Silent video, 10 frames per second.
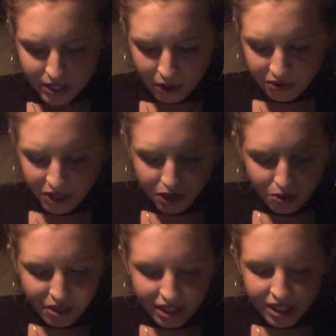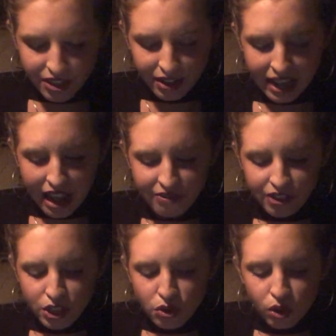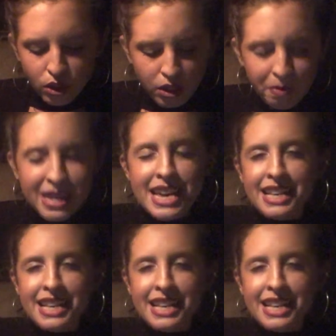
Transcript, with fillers: So I feel like you're really starting to have fun. You could also be